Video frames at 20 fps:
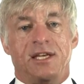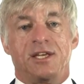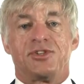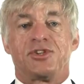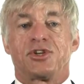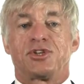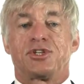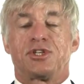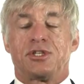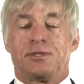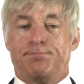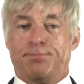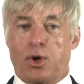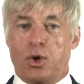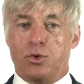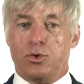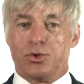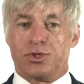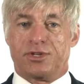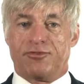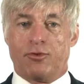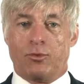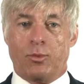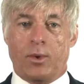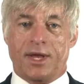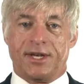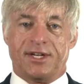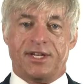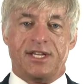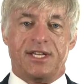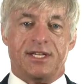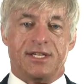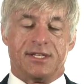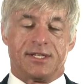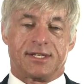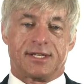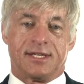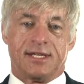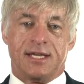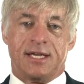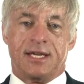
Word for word: is exposed for what it is.